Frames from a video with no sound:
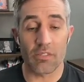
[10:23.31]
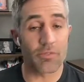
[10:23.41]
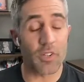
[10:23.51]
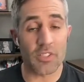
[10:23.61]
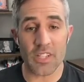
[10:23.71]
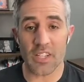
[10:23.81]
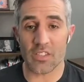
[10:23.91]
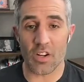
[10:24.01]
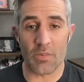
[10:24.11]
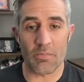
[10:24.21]
first
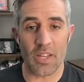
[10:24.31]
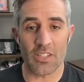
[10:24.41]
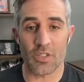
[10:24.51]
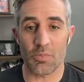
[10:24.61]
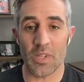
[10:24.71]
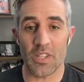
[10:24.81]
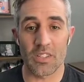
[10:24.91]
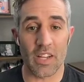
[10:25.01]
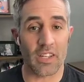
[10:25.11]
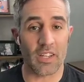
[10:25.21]
dates are meant to
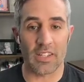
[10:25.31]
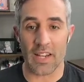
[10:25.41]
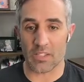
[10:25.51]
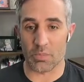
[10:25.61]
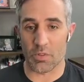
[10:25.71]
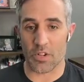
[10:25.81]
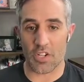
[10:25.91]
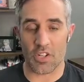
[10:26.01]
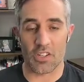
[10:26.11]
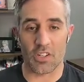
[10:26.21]
be like an
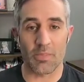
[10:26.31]
exploration.